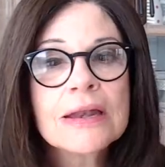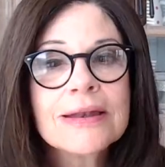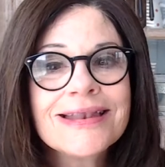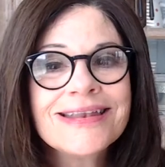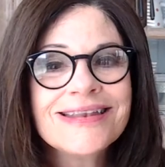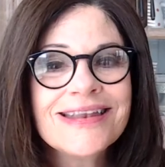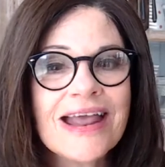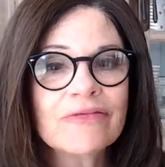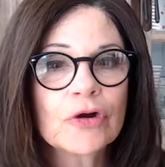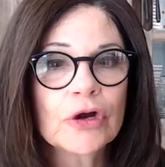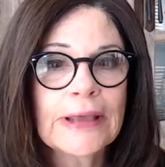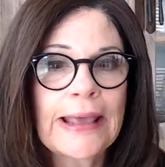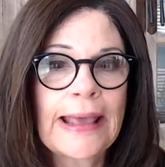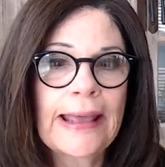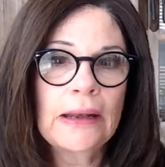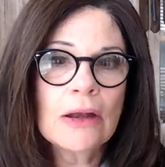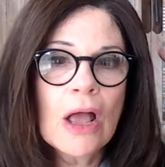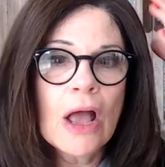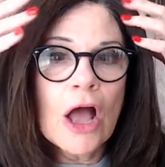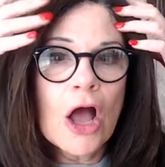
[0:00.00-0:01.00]
Never
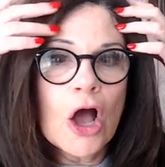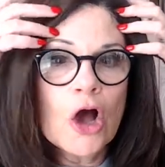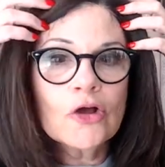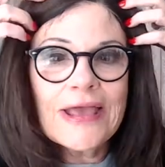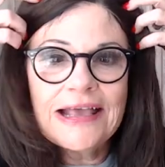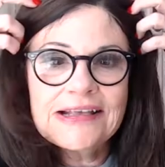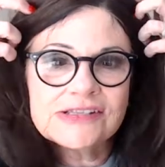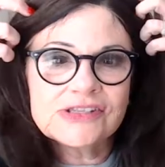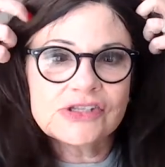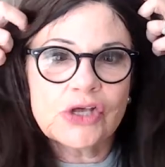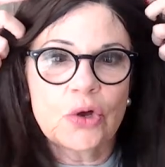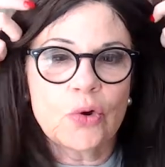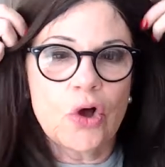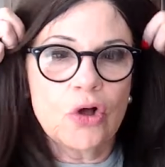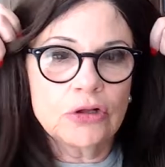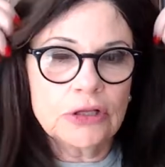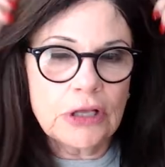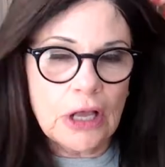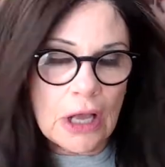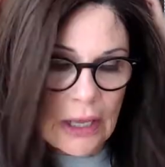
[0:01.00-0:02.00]
again. Okay, so
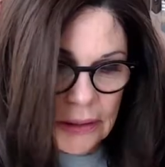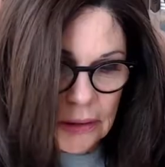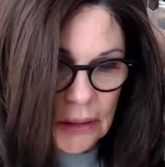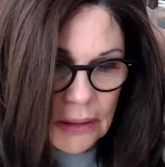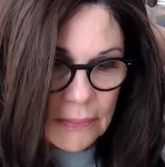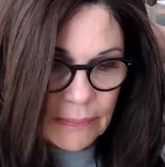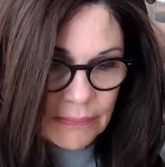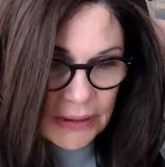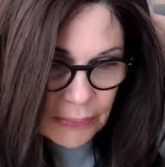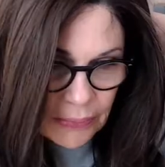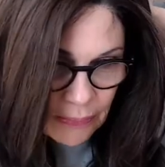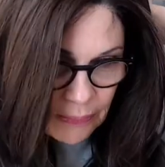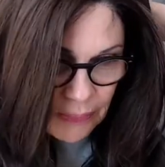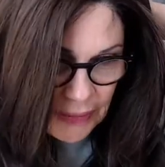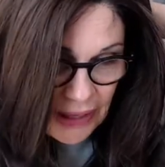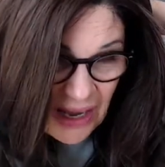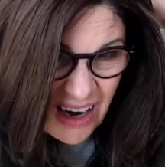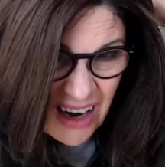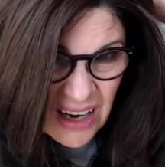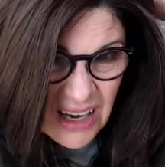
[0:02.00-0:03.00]
hold on. Be
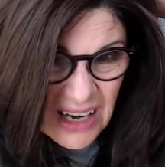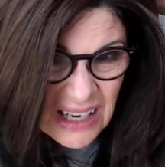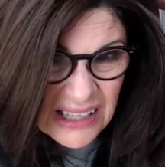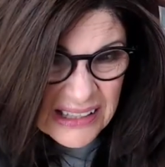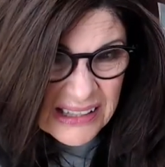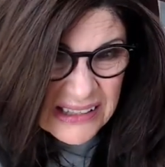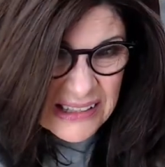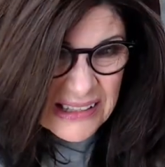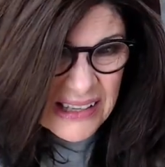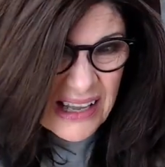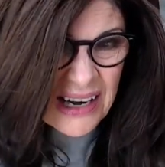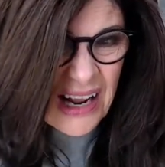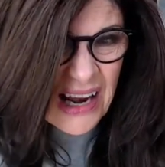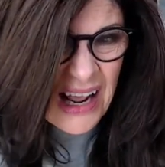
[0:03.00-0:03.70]
prepared. Da da da